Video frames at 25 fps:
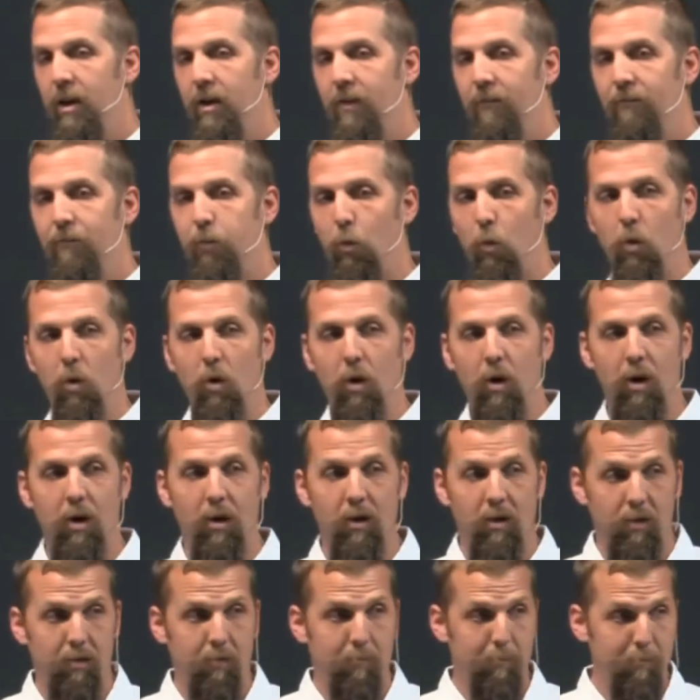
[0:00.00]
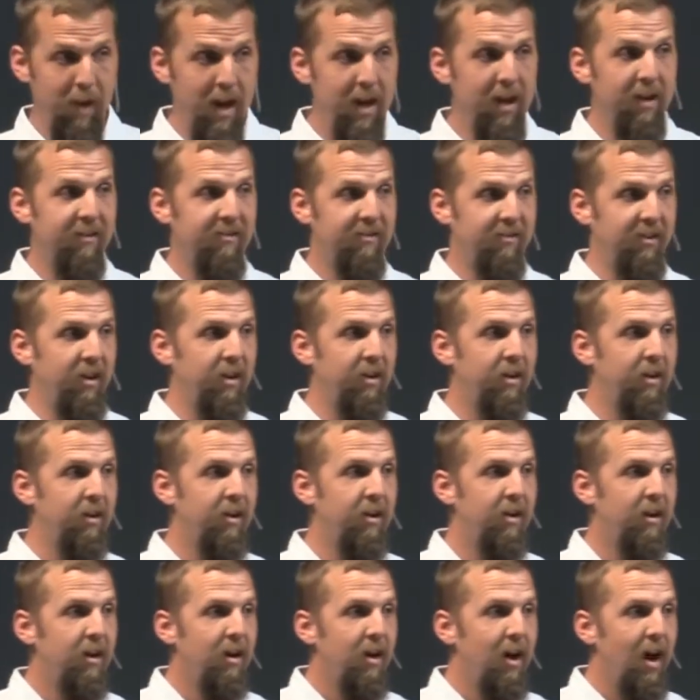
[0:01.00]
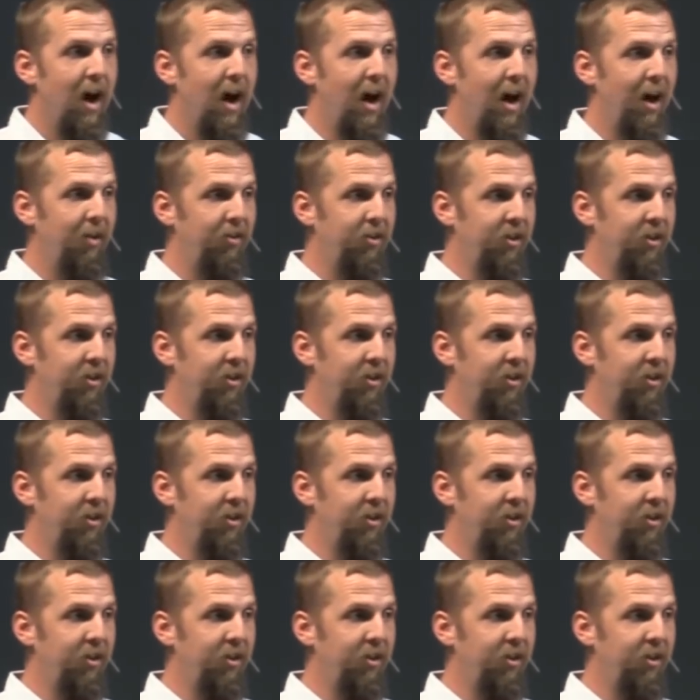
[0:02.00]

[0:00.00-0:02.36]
for medicine uh,